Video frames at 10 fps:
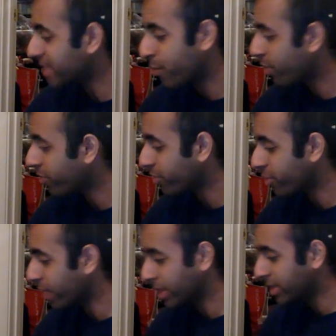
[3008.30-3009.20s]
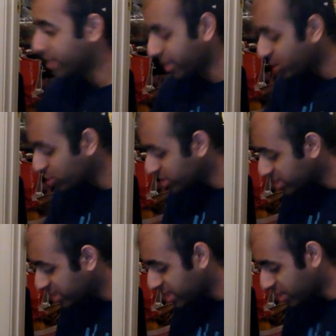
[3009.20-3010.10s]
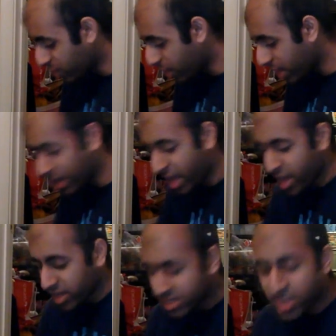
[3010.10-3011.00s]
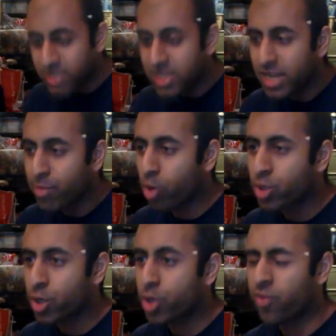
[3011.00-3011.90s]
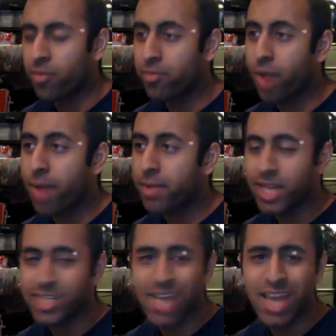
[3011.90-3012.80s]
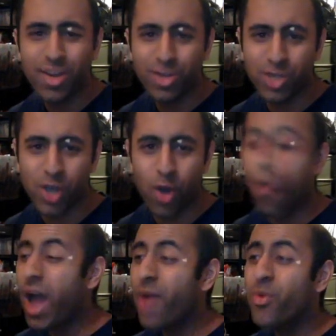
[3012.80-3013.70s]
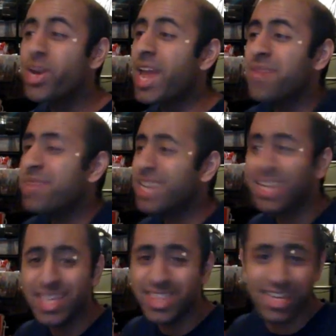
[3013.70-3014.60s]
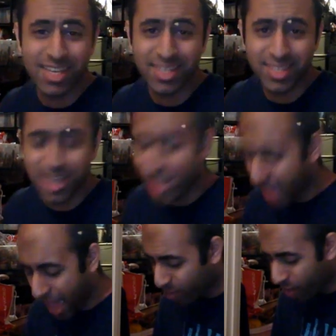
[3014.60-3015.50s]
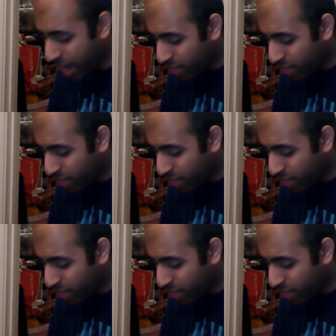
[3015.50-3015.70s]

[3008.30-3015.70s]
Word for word: I'm with you. Like that, like you can see the ra- like Disney brochures from probably like ten years ago. Why would anybody need this? How? Why